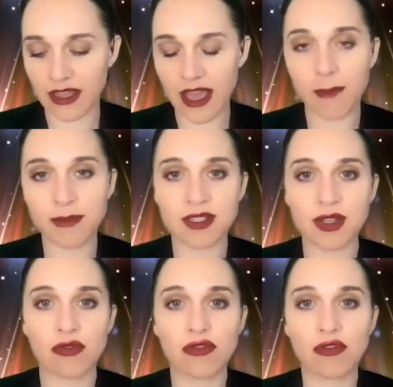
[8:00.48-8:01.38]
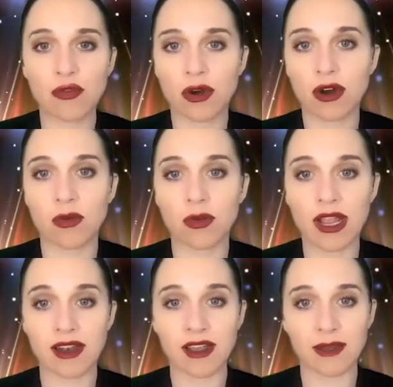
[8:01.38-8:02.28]
the episode four
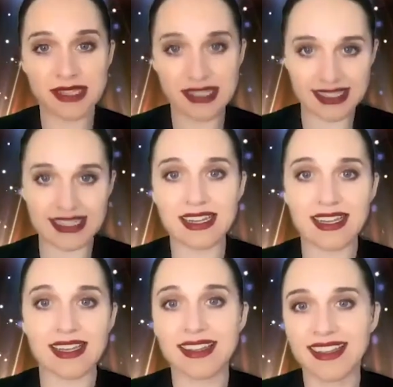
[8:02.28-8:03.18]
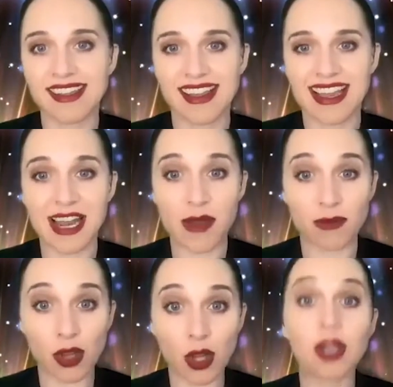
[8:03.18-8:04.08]
when I'm seated and
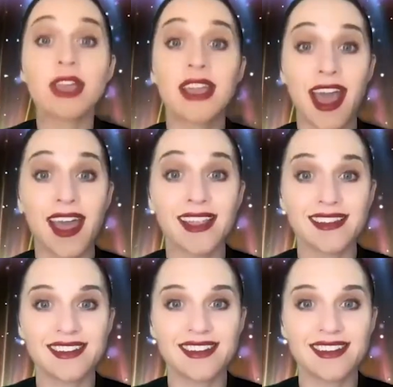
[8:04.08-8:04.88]
I'm looking at